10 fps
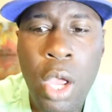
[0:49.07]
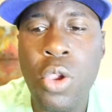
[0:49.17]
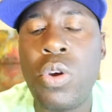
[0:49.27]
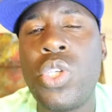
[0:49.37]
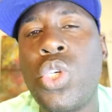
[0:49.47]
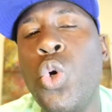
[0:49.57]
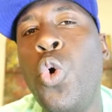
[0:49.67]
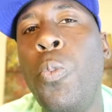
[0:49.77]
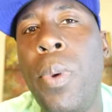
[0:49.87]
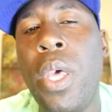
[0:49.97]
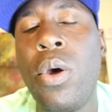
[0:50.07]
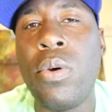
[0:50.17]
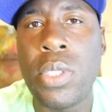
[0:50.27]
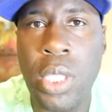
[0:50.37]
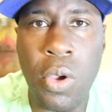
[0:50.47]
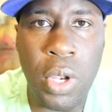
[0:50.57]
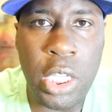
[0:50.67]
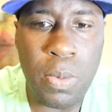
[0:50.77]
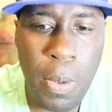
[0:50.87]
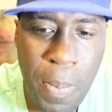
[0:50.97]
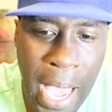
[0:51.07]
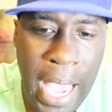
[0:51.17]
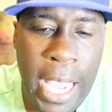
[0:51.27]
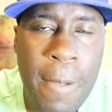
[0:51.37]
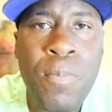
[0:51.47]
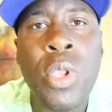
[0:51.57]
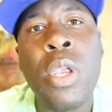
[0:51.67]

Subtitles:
Your school bill still needs to be paid.